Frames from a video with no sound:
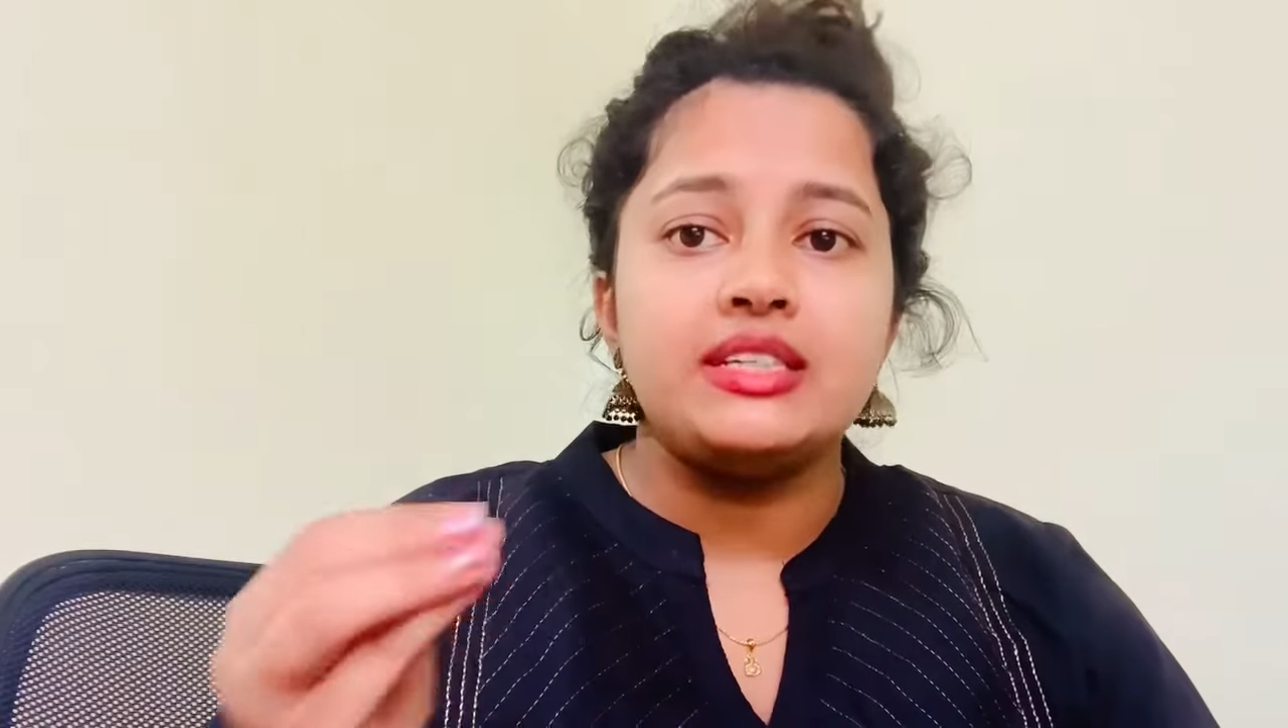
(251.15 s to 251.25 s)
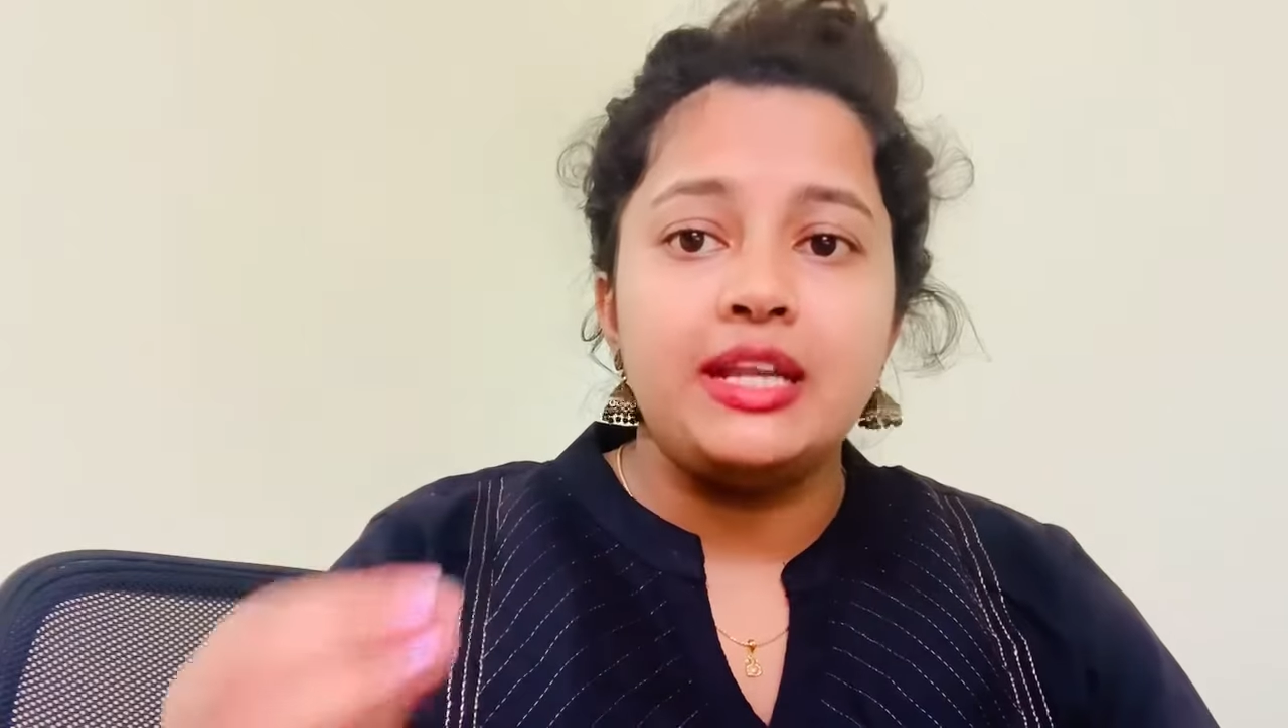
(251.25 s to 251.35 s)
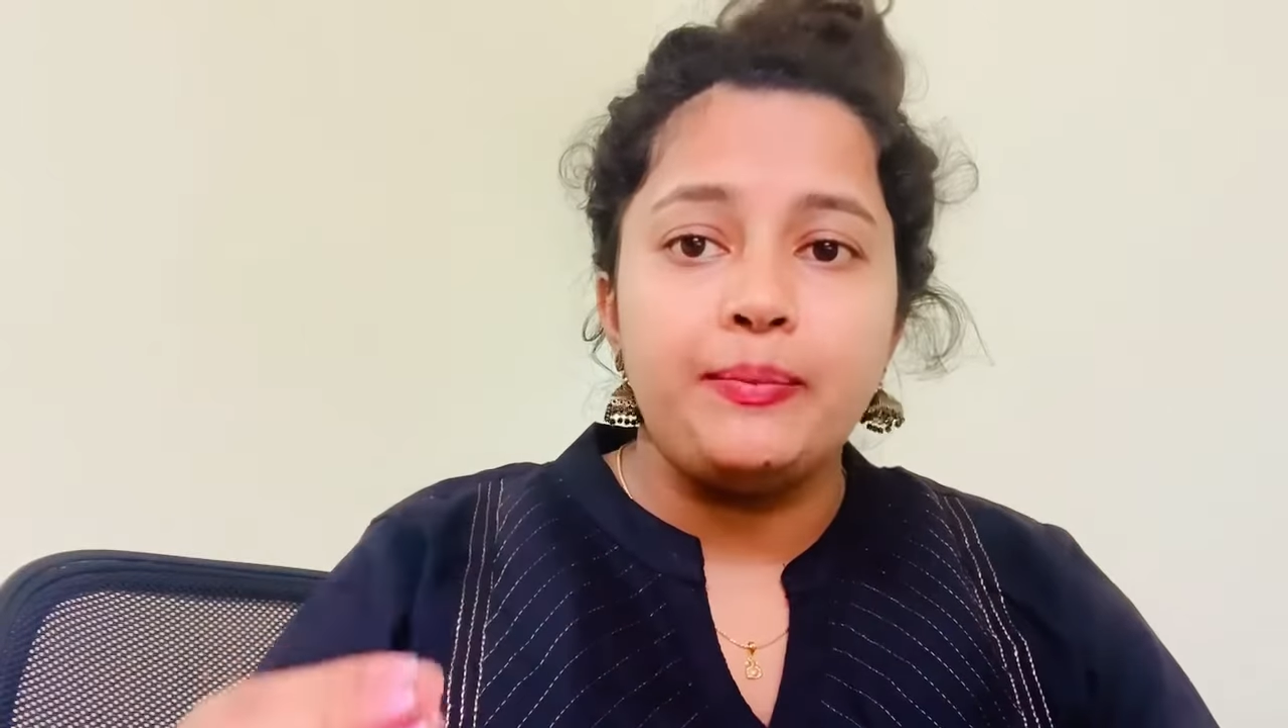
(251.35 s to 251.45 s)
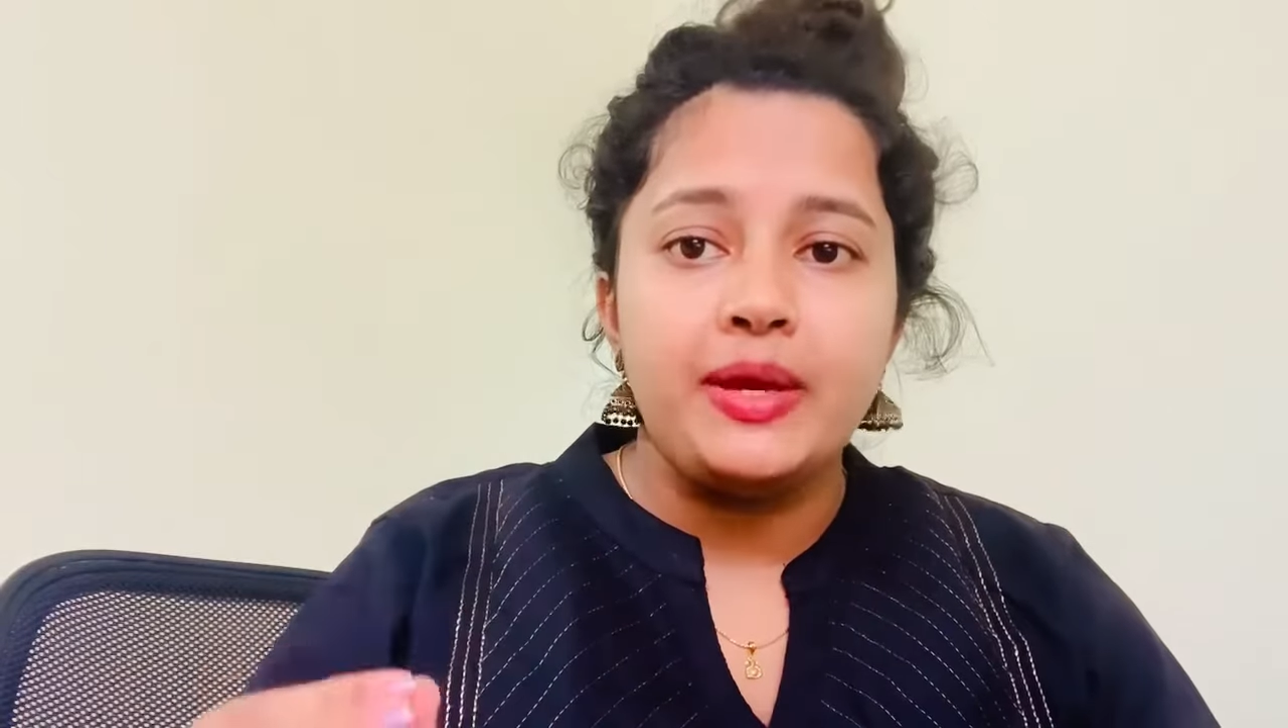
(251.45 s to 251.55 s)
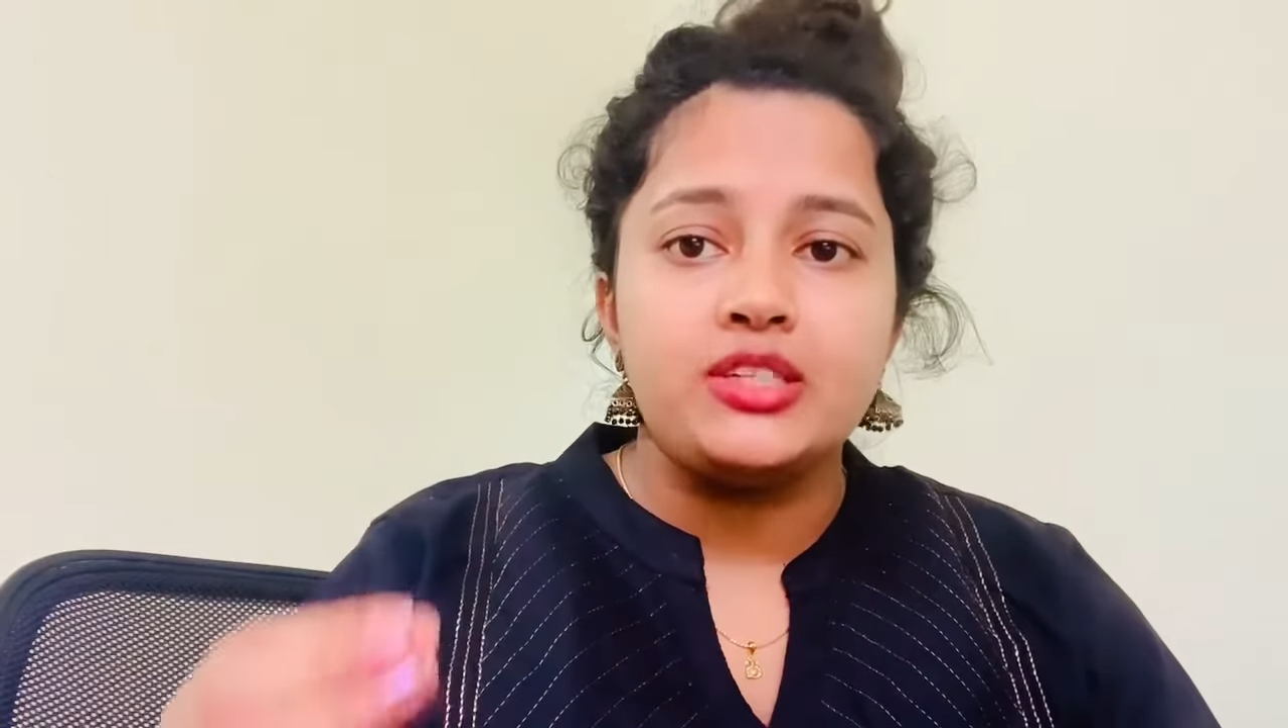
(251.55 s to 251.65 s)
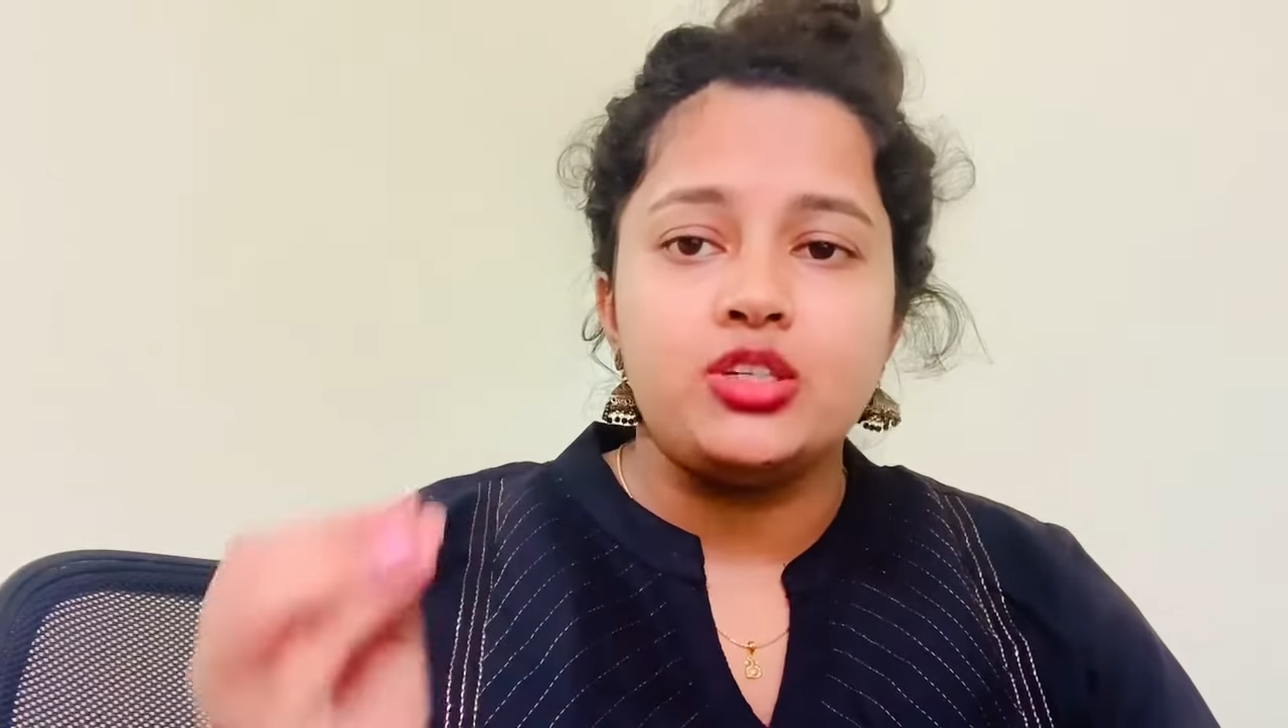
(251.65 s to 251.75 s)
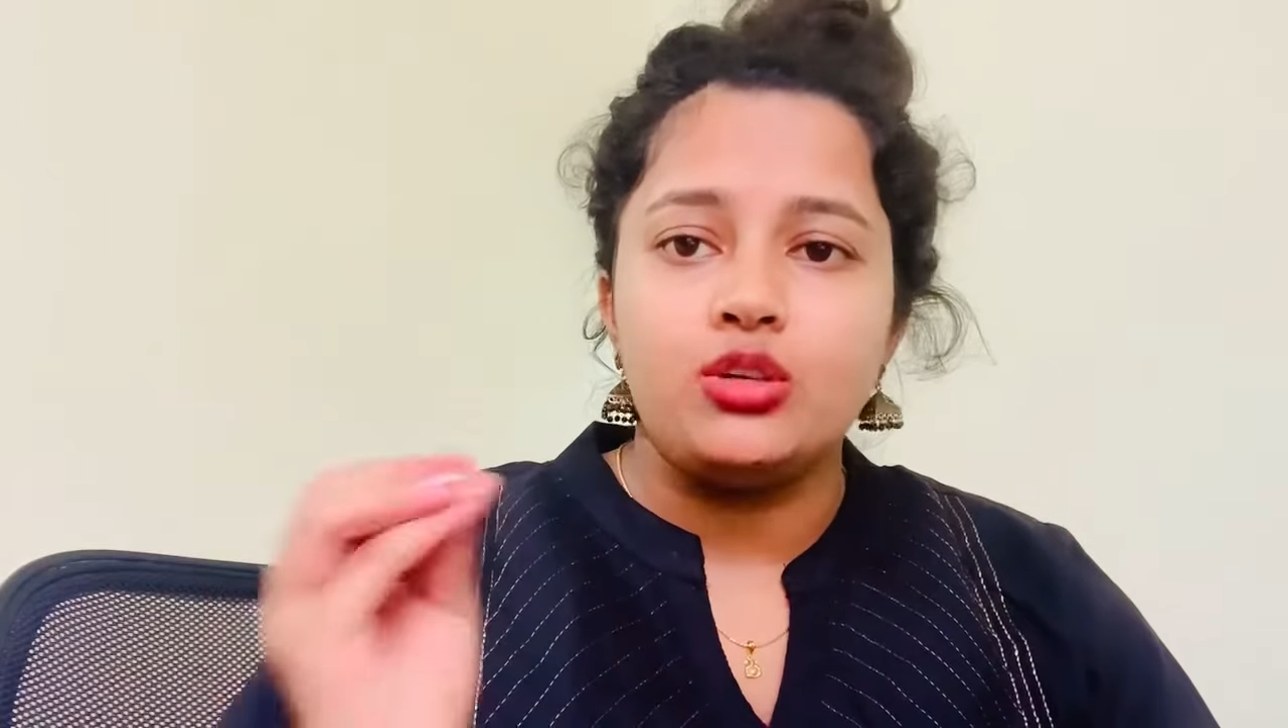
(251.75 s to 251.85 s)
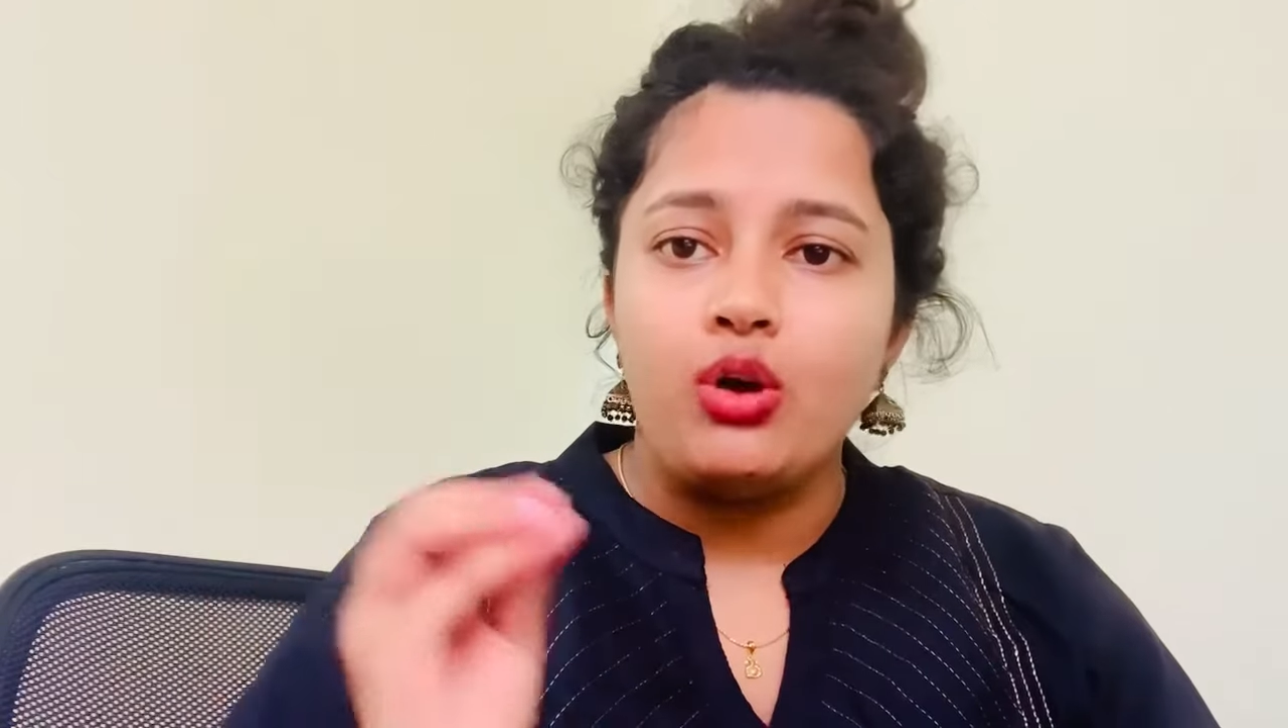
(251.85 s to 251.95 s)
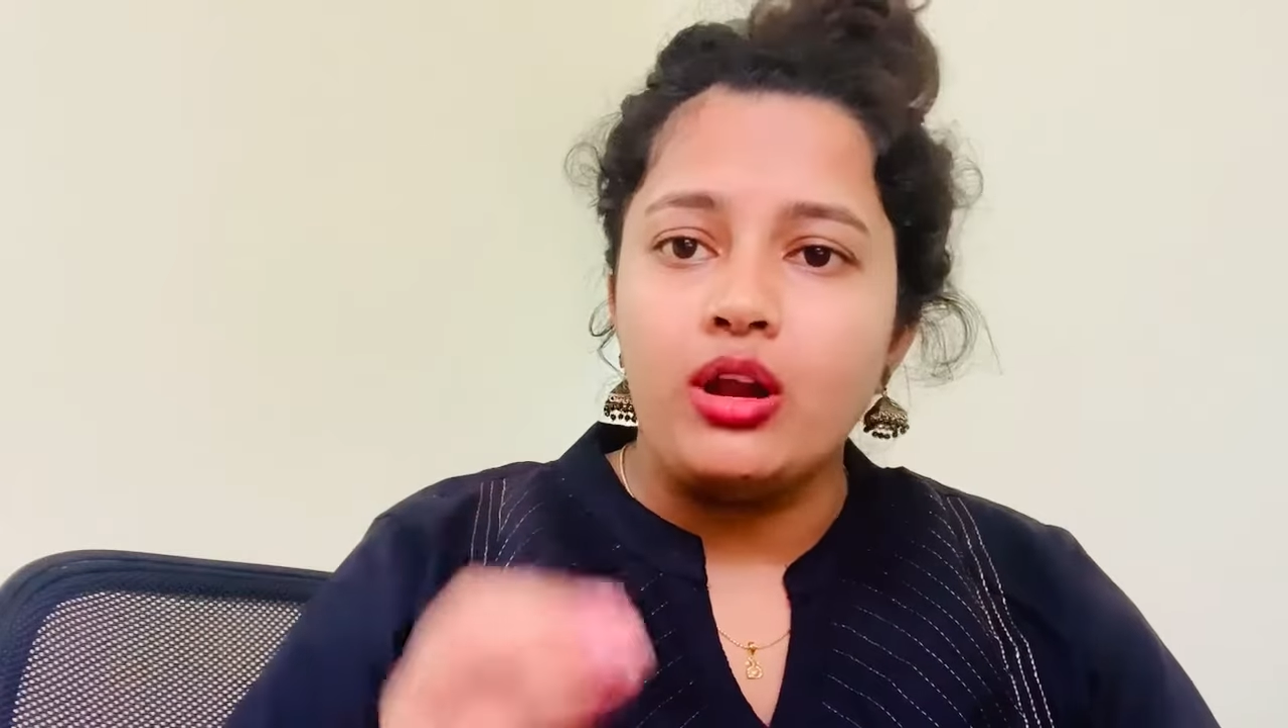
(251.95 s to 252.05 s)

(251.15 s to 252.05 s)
inpatient or